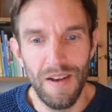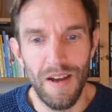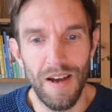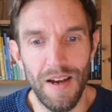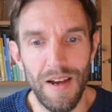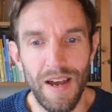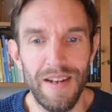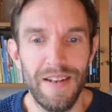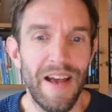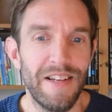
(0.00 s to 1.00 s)
Uh,
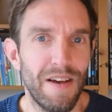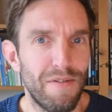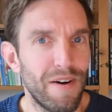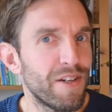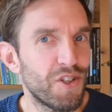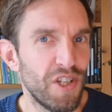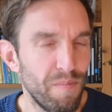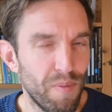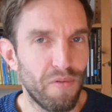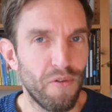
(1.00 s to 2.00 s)
and it has a very
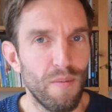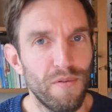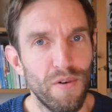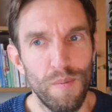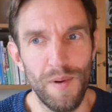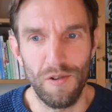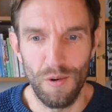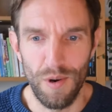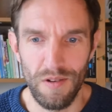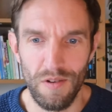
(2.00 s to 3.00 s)
simple form of
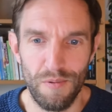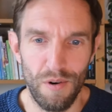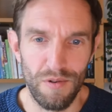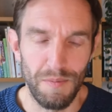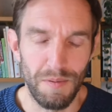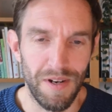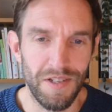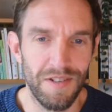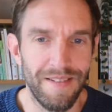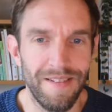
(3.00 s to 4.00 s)
object-oriented programming, but
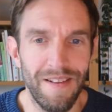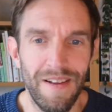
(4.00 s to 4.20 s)
it's not